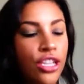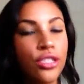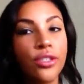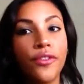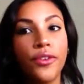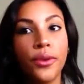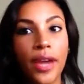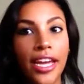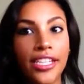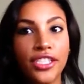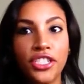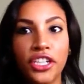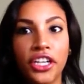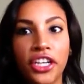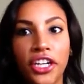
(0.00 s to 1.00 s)
So if you
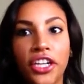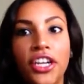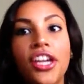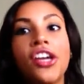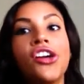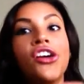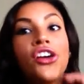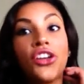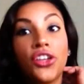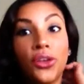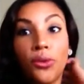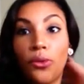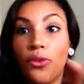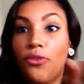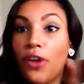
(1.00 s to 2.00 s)
entered,
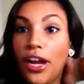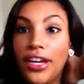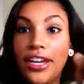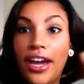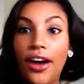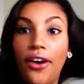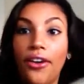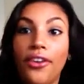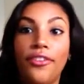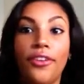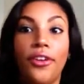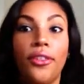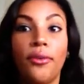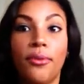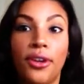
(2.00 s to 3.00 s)
you will find out if
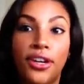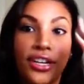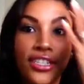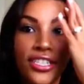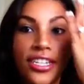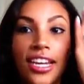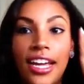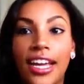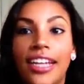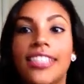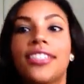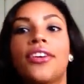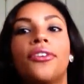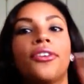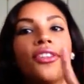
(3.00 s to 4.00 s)
you're the winner
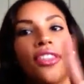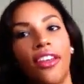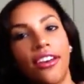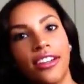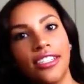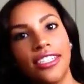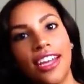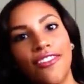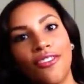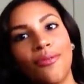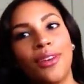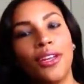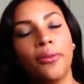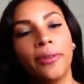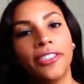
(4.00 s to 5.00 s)
tonight. So good luck to
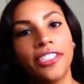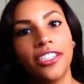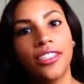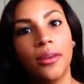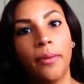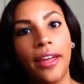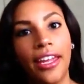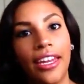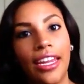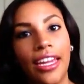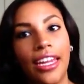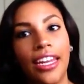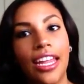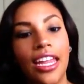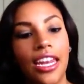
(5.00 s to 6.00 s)
everybody who
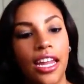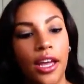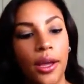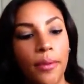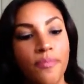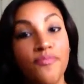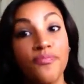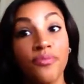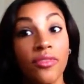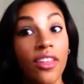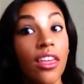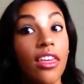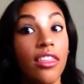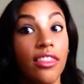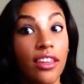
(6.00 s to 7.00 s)
participated and
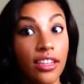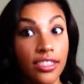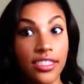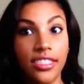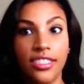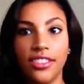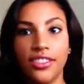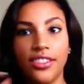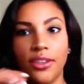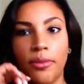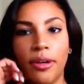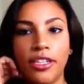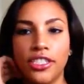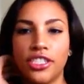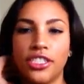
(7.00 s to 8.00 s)
thanks so much.